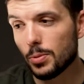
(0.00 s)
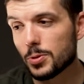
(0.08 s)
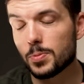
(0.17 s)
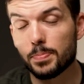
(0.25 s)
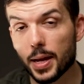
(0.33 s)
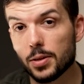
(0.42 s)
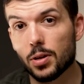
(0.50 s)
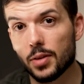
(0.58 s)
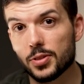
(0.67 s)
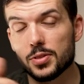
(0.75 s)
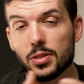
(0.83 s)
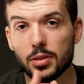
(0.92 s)
almost better off
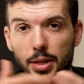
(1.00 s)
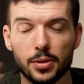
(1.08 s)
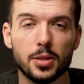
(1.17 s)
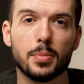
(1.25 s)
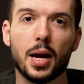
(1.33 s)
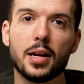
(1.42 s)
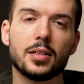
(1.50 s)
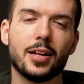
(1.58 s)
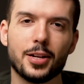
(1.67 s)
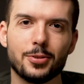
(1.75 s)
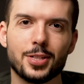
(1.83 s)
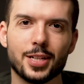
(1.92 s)
just literally buying
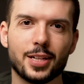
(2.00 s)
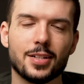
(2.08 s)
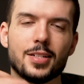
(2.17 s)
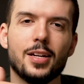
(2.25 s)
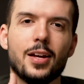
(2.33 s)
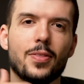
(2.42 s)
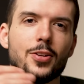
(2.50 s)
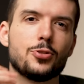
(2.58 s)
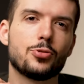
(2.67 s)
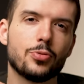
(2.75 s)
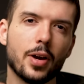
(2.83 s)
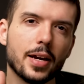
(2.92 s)
lottery tickets than
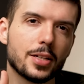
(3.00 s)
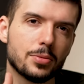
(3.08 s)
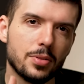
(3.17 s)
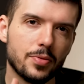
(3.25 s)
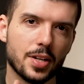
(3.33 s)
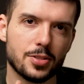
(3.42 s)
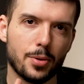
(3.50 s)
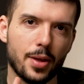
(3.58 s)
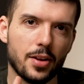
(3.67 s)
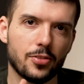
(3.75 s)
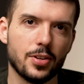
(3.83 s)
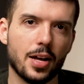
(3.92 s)
trying to invest your
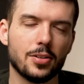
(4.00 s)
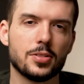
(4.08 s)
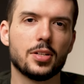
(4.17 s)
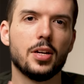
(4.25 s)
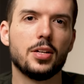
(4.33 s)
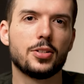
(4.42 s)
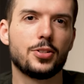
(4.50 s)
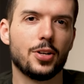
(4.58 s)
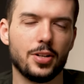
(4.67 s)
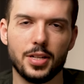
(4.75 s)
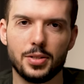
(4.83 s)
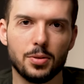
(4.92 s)
$1,000 to
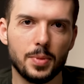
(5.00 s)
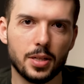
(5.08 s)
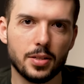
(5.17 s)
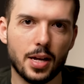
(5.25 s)
turn it into a million